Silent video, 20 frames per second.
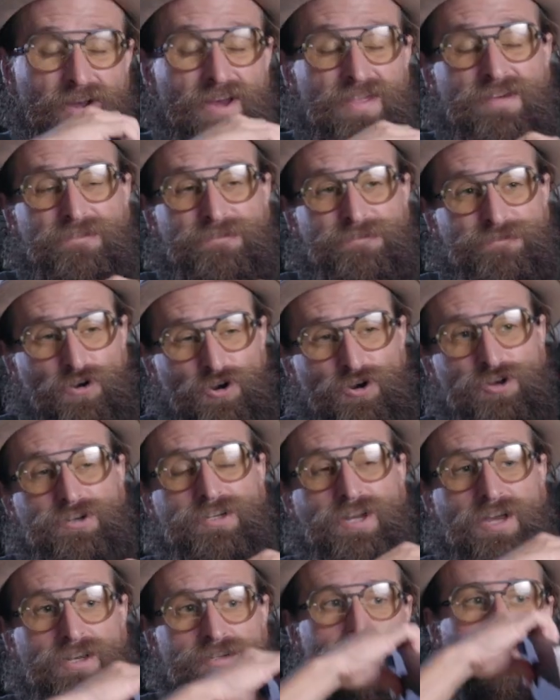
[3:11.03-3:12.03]
And the fur
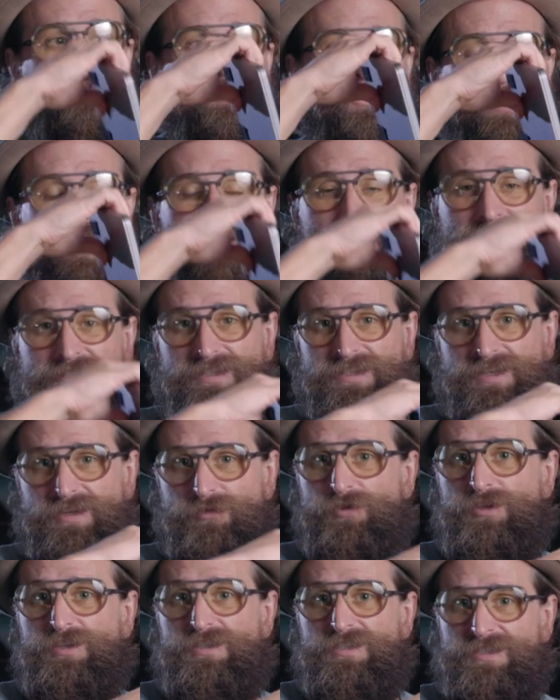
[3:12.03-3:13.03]
does feel nice, like it
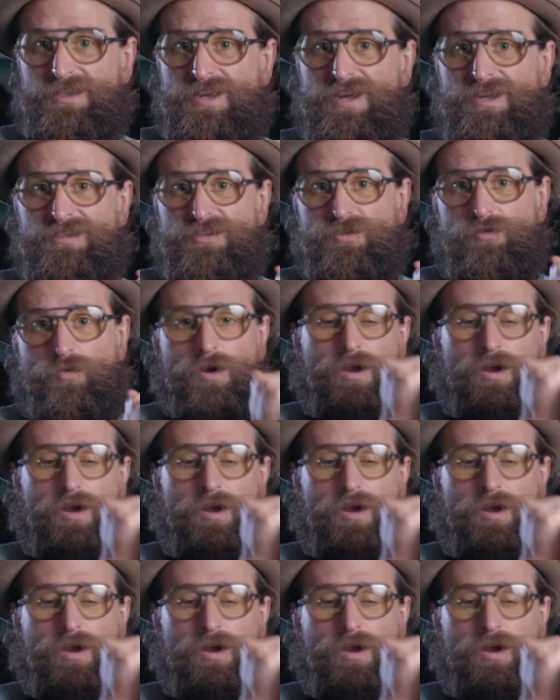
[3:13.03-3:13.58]
really slides in